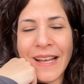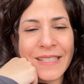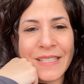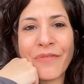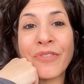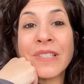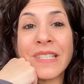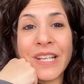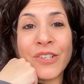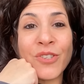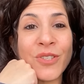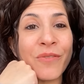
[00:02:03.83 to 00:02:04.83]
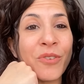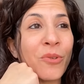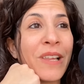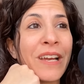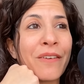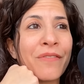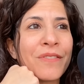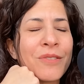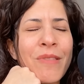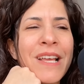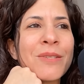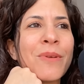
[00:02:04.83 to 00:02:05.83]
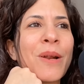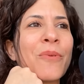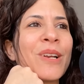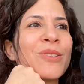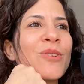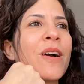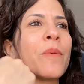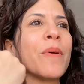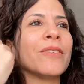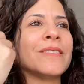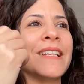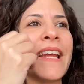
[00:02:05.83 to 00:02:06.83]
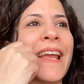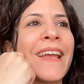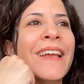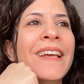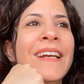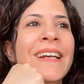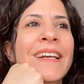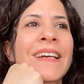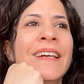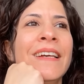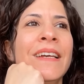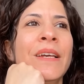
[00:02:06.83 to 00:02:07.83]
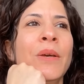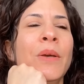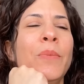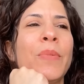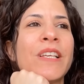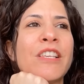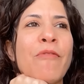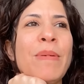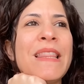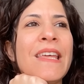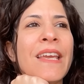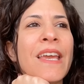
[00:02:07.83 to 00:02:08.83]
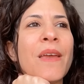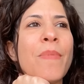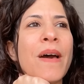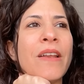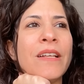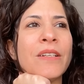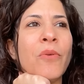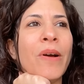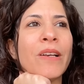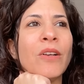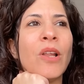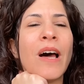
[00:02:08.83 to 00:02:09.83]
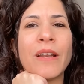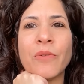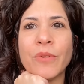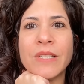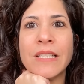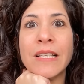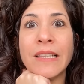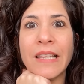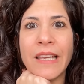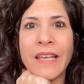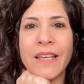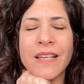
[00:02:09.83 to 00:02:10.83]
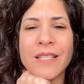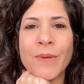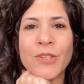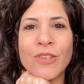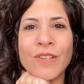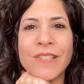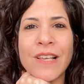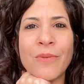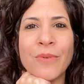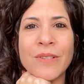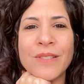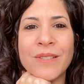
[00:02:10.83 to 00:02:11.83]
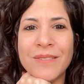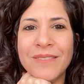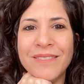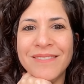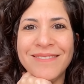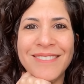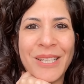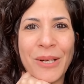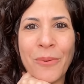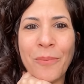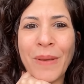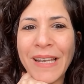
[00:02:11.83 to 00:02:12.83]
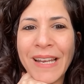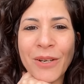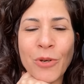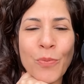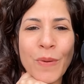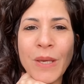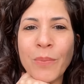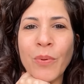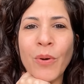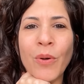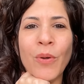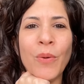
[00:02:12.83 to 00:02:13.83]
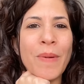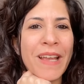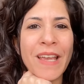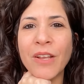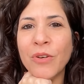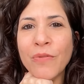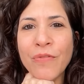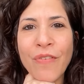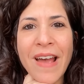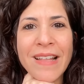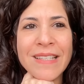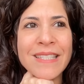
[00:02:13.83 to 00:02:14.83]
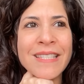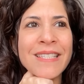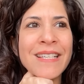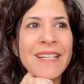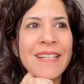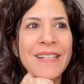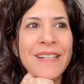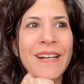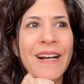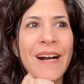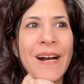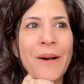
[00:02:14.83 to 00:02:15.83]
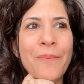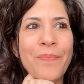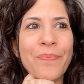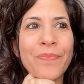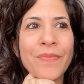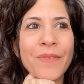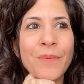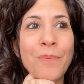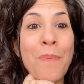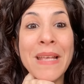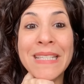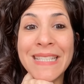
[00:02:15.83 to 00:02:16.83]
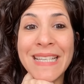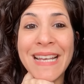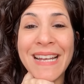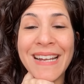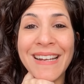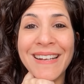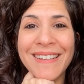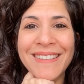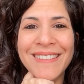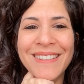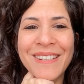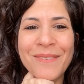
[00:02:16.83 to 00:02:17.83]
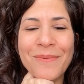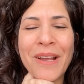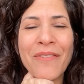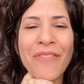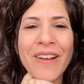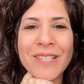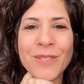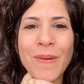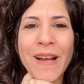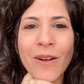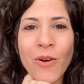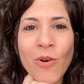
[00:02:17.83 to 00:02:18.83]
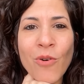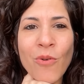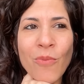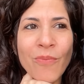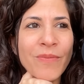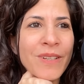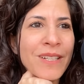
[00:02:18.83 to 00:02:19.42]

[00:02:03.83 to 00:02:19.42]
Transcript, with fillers: different stages of your life. So that's what I want to talk about today because I've been thinking about it quite a lot recently, especially as I was, you know, meeting new people, making new friends, um, missing my friends back home